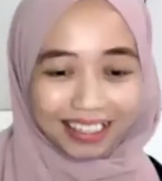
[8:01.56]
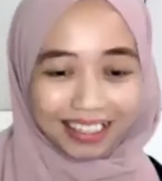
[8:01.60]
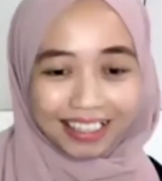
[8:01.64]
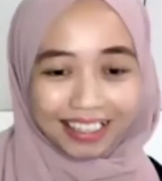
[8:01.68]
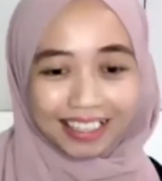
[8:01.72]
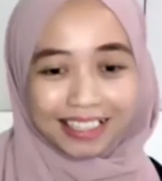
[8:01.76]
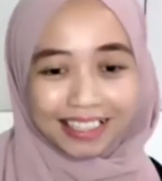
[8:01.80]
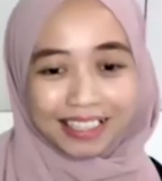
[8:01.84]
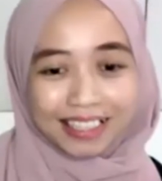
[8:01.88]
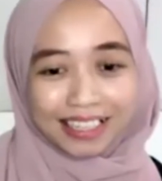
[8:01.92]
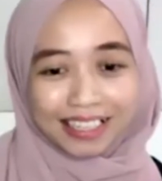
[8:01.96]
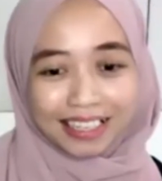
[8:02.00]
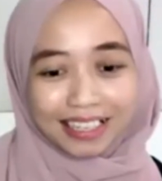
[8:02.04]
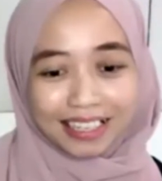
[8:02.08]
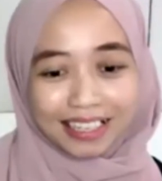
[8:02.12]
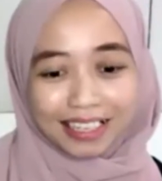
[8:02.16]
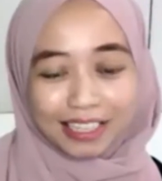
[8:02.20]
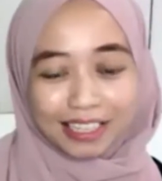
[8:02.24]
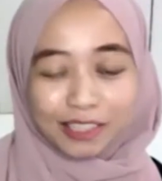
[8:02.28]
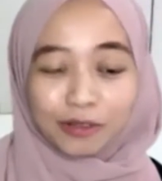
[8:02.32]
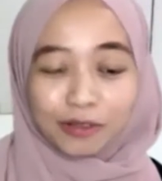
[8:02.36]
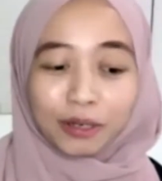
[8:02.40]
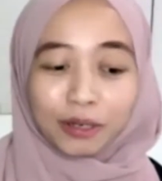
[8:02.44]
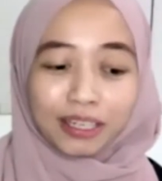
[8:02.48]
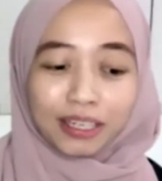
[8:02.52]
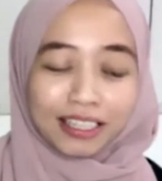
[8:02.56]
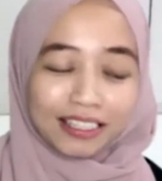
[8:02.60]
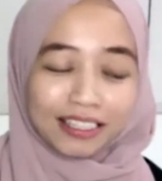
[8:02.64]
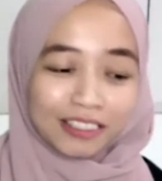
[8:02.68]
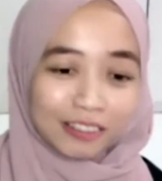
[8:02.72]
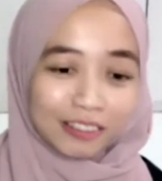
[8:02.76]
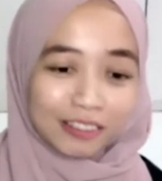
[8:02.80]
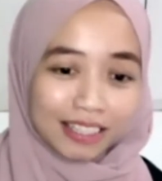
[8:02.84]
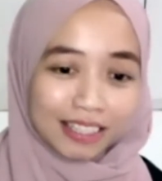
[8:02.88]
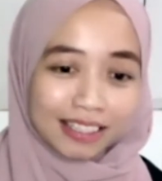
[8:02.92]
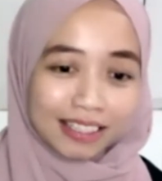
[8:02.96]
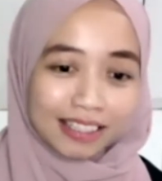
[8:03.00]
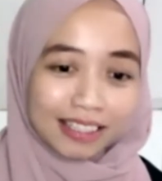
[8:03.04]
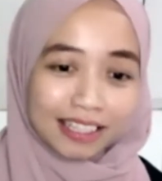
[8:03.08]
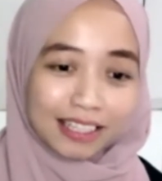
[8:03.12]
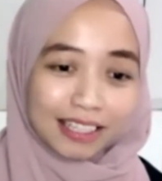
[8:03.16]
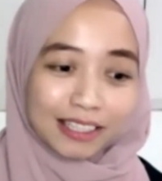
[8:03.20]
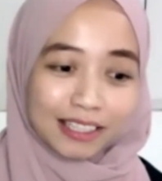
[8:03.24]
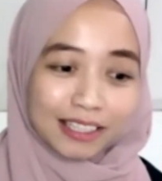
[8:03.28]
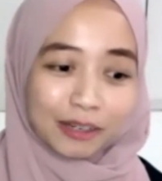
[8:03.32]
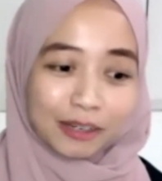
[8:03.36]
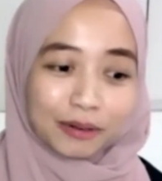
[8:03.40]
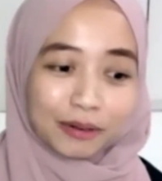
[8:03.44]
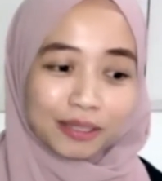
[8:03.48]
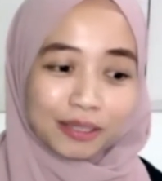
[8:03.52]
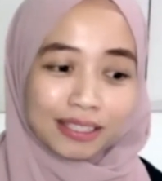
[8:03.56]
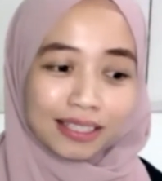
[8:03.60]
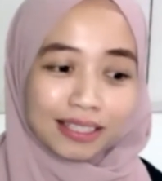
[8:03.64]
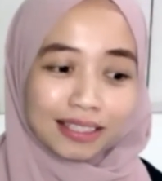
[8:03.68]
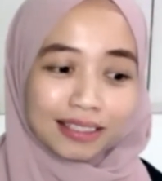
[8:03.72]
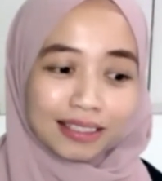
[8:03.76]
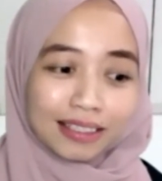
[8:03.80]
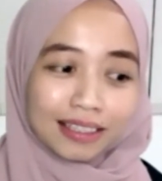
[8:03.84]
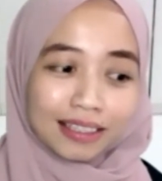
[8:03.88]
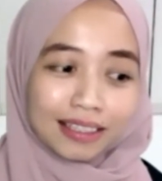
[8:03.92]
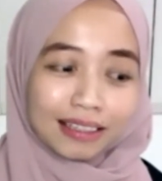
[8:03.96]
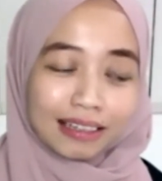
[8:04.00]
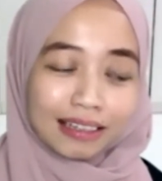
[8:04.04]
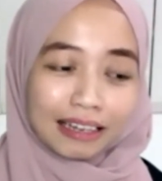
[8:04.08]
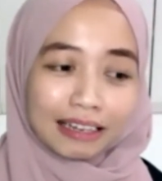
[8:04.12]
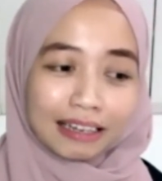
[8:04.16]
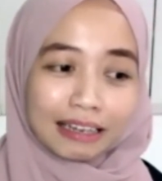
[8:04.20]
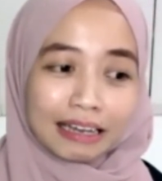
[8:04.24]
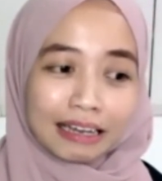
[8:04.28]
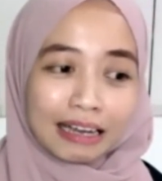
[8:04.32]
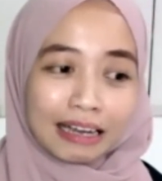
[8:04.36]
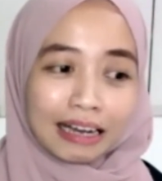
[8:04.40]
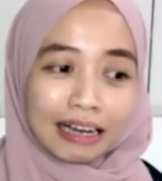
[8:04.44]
it's quite interesting. So I was thinking like,